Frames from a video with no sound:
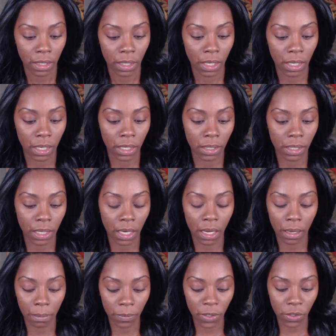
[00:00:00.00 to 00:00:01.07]
And
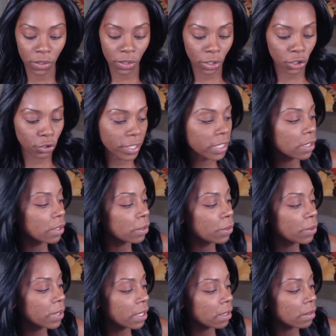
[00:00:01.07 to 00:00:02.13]
this is the
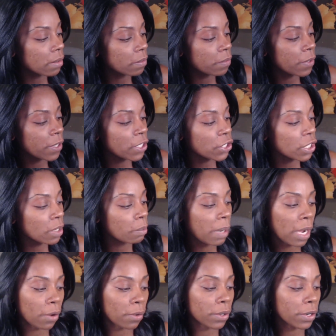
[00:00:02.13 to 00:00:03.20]
translucent finishing
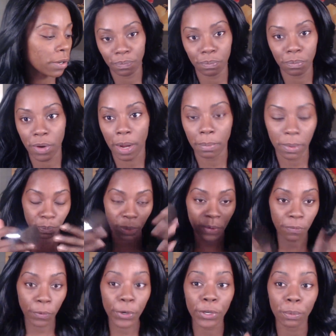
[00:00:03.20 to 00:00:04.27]
powder prep.
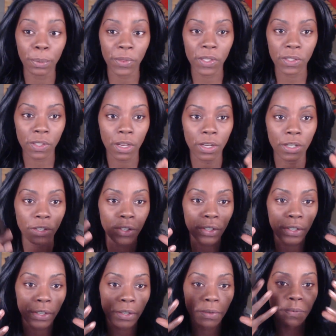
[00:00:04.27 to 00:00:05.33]
Before you put this on,
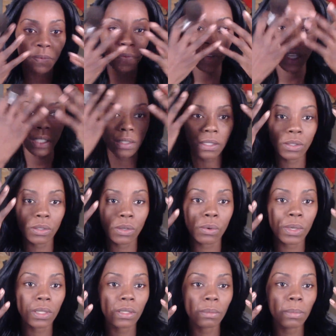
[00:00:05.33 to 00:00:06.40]
your face is
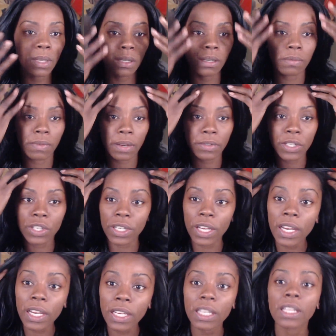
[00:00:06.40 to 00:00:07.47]
going to be very
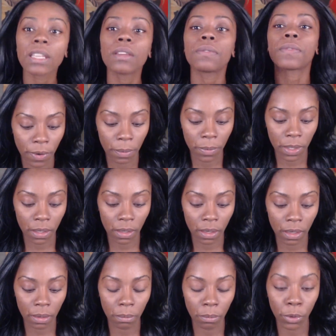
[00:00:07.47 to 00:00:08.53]
shiny from
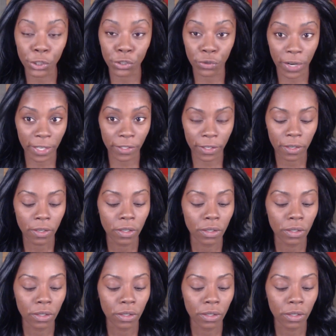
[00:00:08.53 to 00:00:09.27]
the moisturizer.